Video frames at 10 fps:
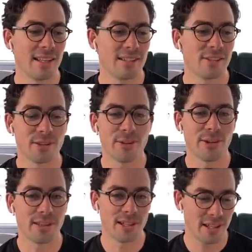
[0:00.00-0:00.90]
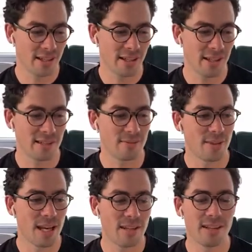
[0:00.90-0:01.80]
there's a little quote that I
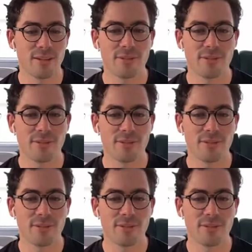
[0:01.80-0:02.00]
had in that